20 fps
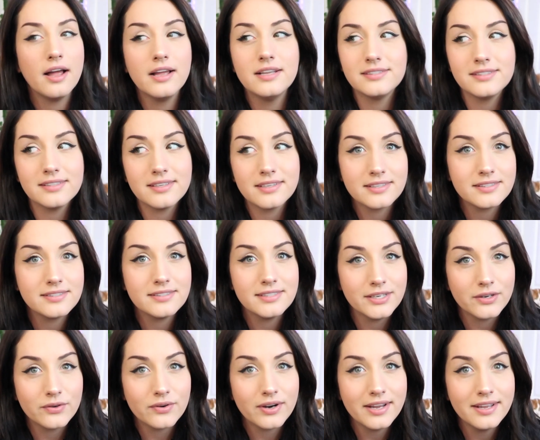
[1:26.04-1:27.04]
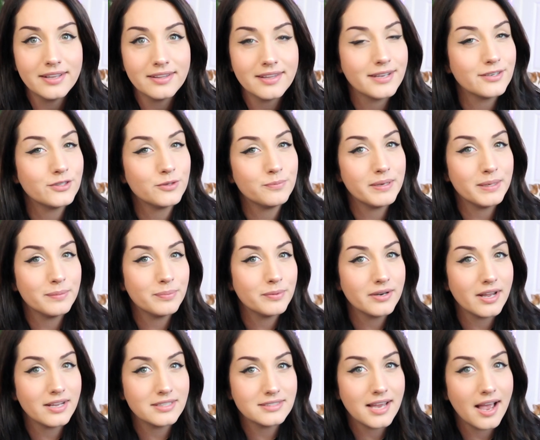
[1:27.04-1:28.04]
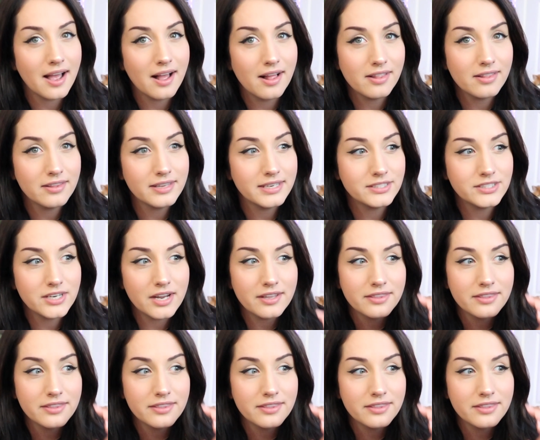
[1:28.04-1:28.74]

Is it like a secret? Like, do people not tell each